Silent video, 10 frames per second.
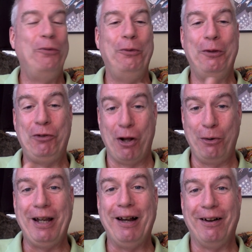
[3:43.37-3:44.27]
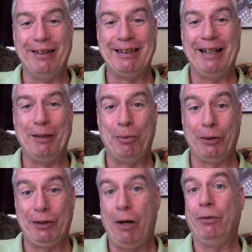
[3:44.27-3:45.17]
The joke here is that the
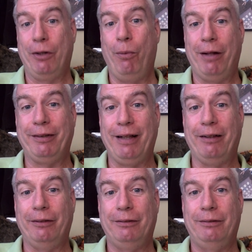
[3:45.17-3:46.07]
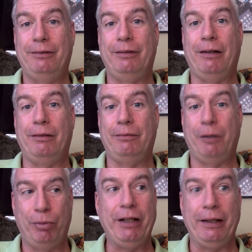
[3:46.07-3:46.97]
books don't go well together. They're
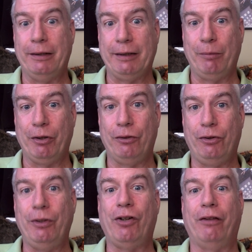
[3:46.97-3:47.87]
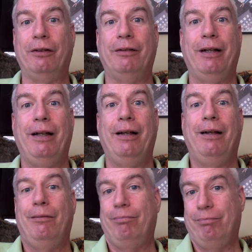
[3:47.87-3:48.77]
completely dissimilar to each other.
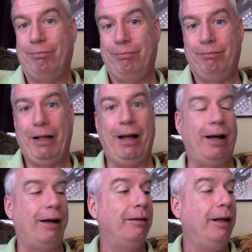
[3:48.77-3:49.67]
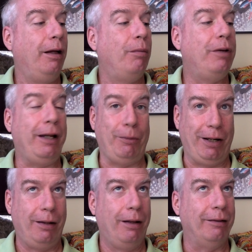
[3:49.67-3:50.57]
Uh,
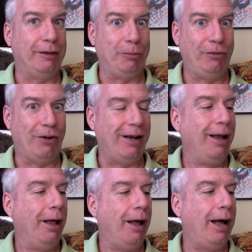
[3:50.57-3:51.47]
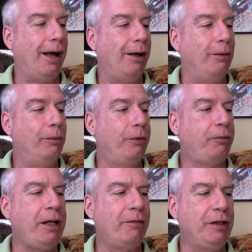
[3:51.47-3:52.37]
anyway, let's move on. Uh,
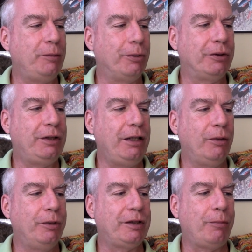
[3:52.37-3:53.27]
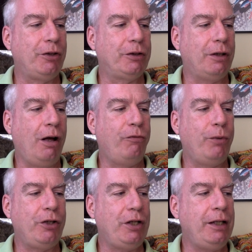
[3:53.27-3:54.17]
three of these books deal with subjects of
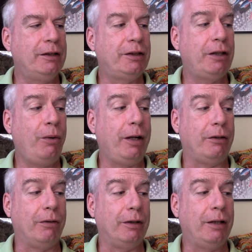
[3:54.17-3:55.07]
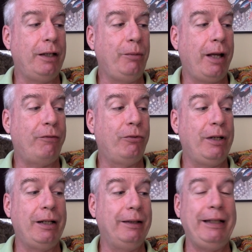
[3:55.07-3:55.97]
which he is so ignorant that he will have to
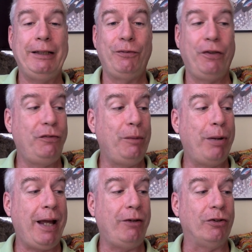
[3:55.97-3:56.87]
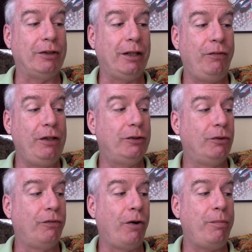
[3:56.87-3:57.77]
read at least 50 pages if he is
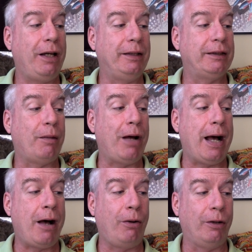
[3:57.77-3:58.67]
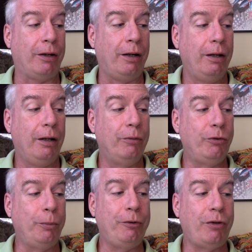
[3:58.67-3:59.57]
to avoid making some howler, which
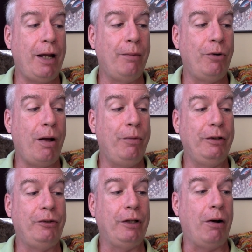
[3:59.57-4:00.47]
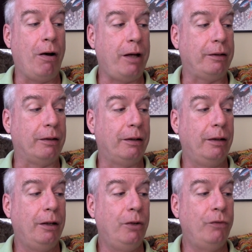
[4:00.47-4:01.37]
will betray him not merely to the author,
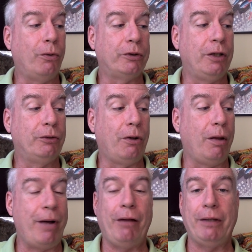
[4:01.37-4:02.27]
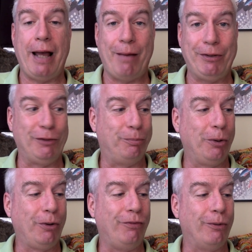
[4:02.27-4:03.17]
who of course knows all about the habits of
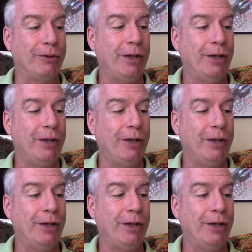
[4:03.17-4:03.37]
book reviewers,